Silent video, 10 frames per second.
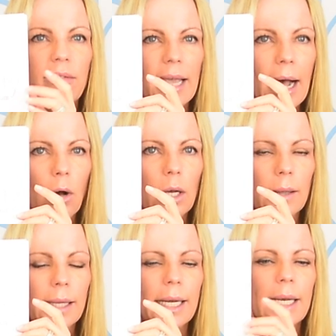the
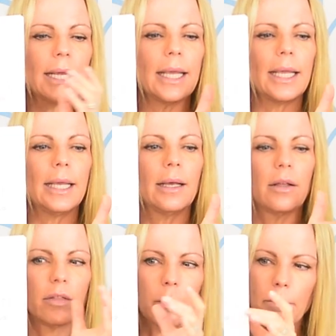alkalinity,
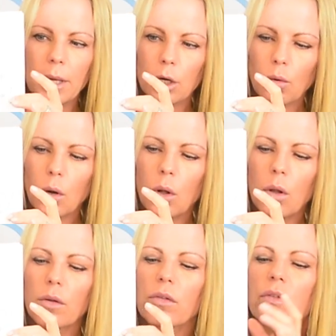the
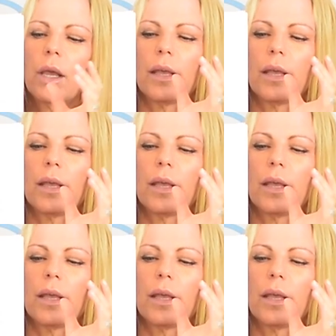minerals,